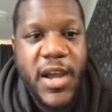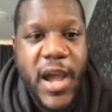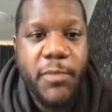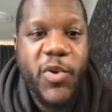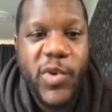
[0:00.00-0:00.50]

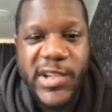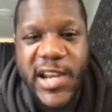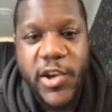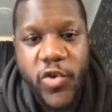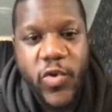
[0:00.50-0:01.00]
Uh, but once they
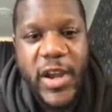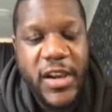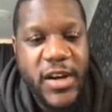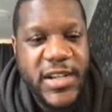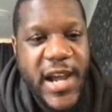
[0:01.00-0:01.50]
do
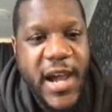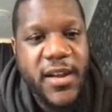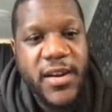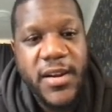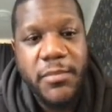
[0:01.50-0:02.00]
realize that,
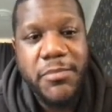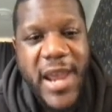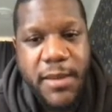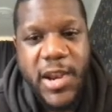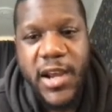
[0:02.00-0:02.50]

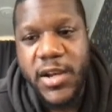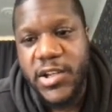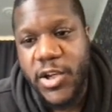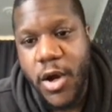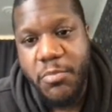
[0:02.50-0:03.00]
maybe they're going to
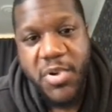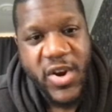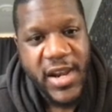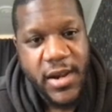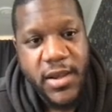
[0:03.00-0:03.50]
start
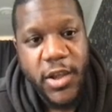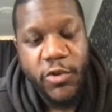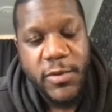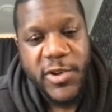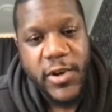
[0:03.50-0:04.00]
putting the
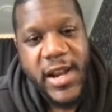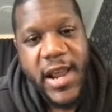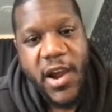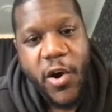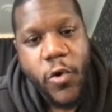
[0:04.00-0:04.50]
crypto that
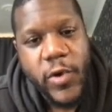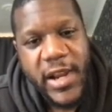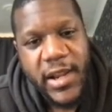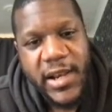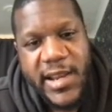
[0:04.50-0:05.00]
they're
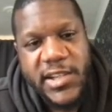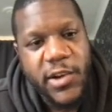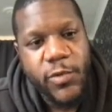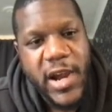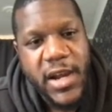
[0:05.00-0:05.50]
holding at least to
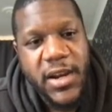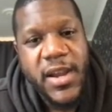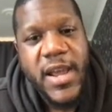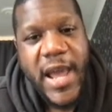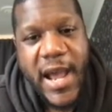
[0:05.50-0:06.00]
work
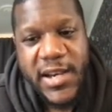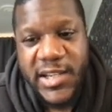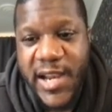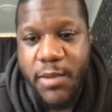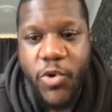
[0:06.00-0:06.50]
and the
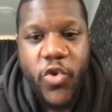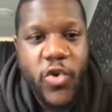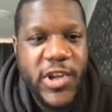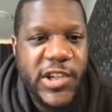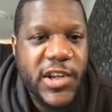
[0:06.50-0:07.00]
stable
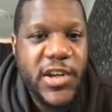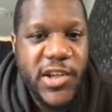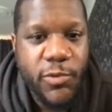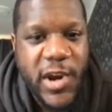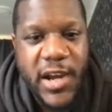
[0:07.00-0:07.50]
coins
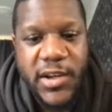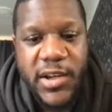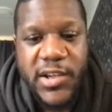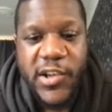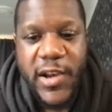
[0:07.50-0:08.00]
to work
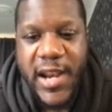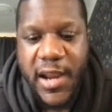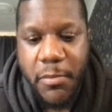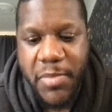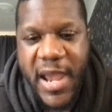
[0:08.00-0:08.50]
so that they
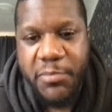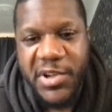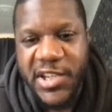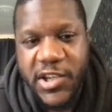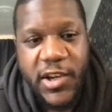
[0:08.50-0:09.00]
can better
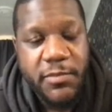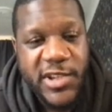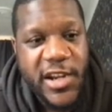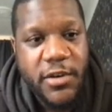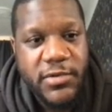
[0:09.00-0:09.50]
position
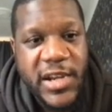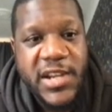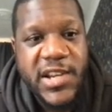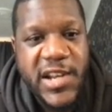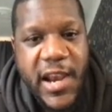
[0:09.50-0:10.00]
themselves
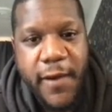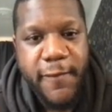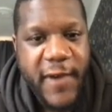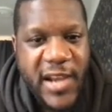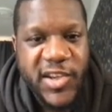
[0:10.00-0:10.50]
to take
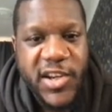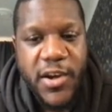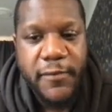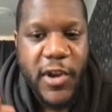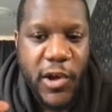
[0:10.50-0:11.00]
advantage
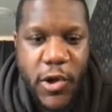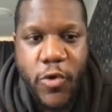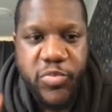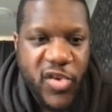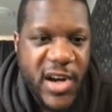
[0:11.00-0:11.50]
of the low
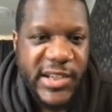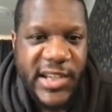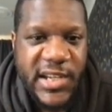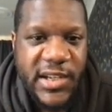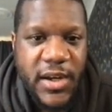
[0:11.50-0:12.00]

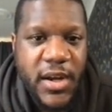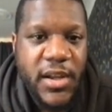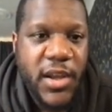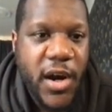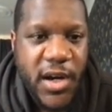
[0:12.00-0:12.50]
prices
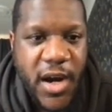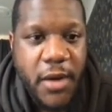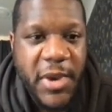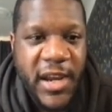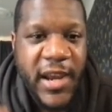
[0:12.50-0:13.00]
that are
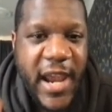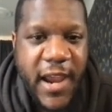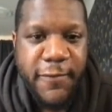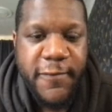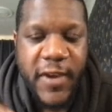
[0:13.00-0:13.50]
coming
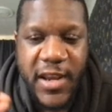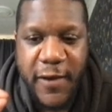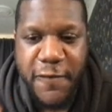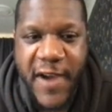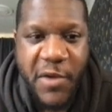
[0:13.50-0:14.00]
if
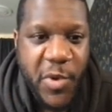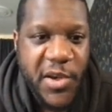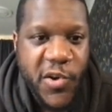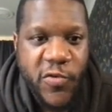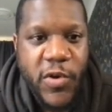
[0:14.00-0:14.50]
in fact we
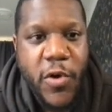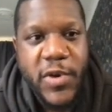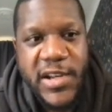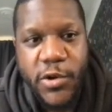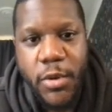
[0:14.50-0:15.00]
do go
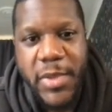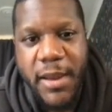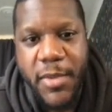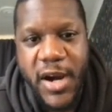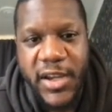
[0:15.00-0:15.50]
into a bear
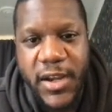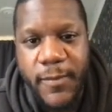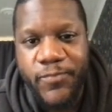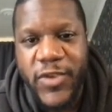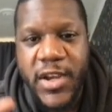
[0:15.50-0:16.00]
market.
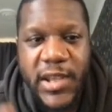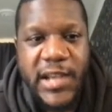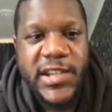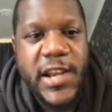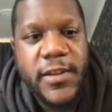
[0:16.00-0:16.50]

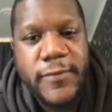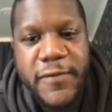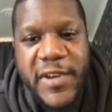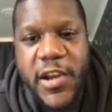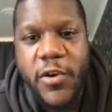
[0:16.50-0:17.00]
That's the end of the
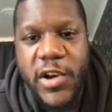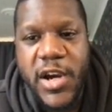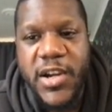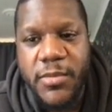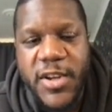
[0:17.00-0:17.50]
video.
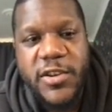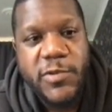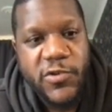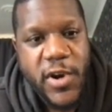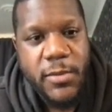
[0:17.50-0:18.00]
Like, comment and
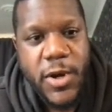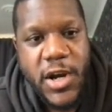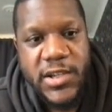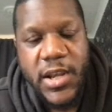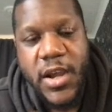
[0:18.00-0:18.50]
subscribe
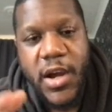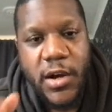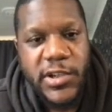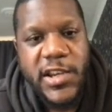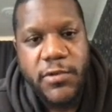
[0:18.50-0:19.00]
guys. I'll
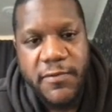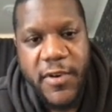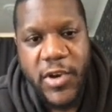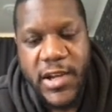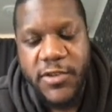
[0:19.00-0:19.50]
see you in the
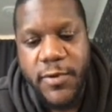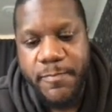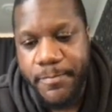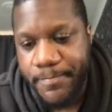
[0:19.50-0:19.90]
very next one.